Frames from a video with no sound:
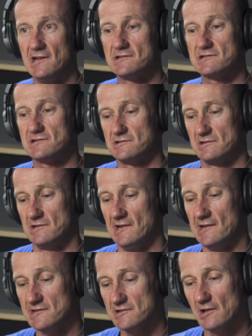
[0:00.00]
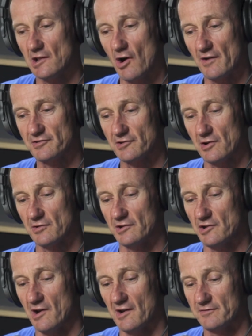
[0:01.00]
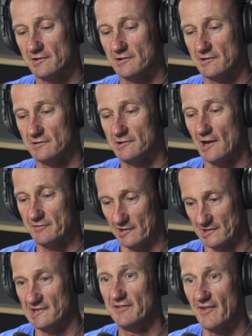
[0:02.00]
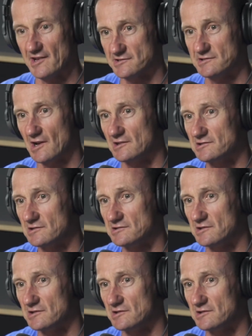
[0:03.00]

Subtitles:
is a lifestyle that you have to live as such.